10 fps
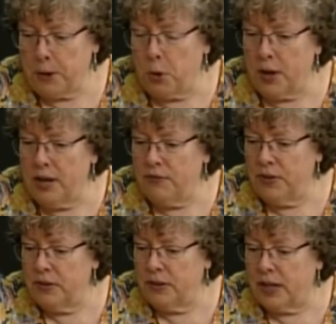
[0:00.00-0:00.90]
or
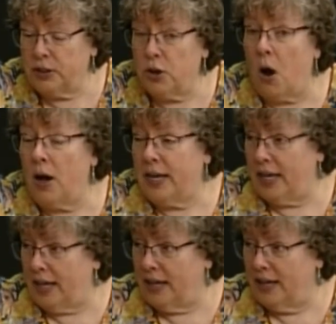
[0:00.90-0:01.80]
even like
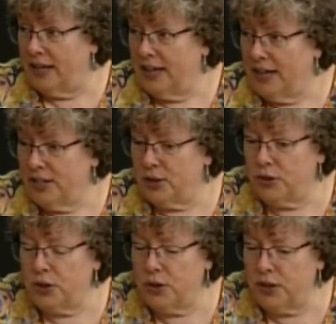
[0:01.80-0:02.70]
donkey.
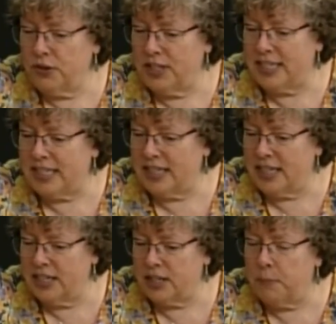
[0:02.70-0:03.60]
So there's this,
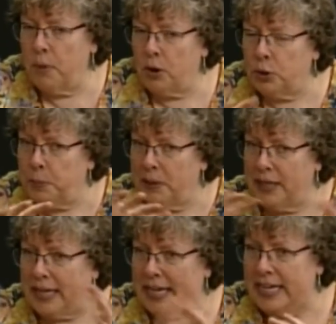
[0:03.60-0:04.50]
it's multiply
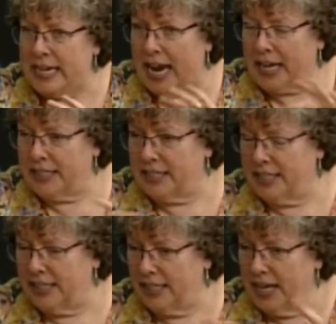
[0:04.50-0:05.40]

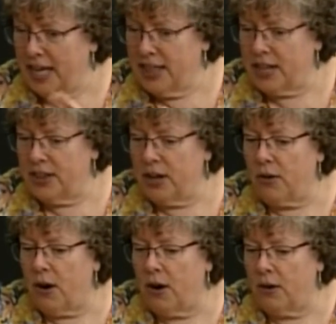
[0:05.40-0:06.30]
indexed, that
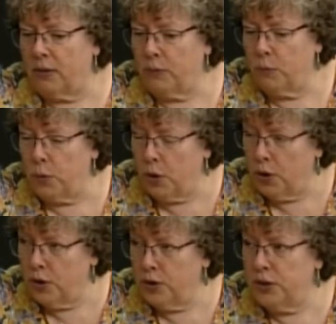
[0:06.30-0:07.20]
there are
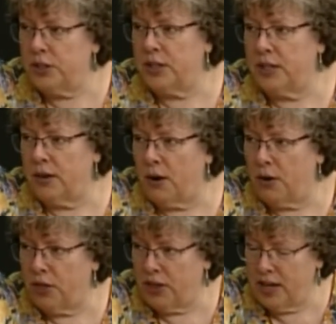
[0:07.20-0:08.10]
words, there are
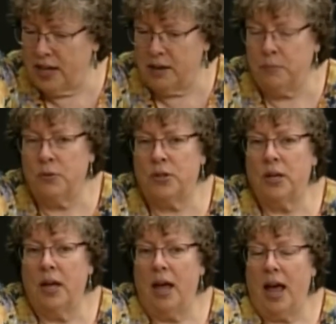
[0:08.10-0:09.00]
themes,
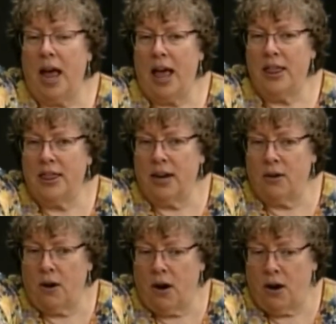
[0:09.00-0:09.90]

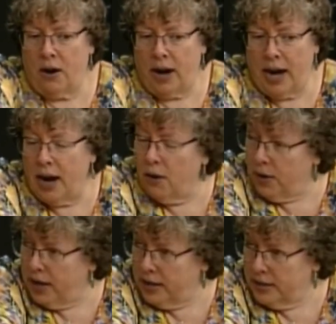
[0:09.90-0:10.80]
there are
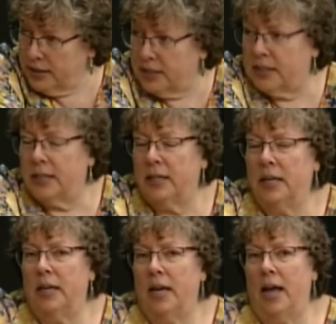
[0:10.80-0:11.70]
areas,
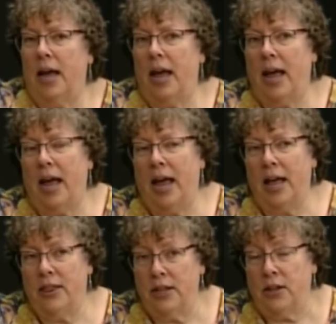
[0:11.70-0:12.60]

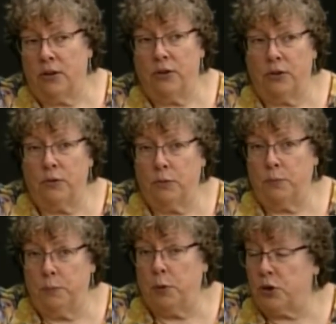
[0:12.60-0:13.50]
and then there are the
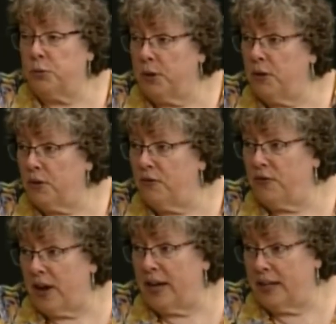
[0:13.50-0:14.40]
books where you can
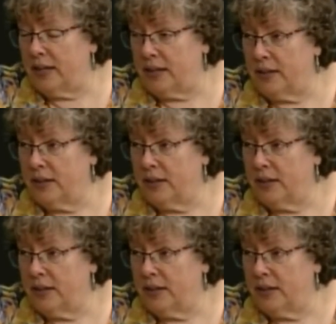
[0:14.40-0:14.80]
find it.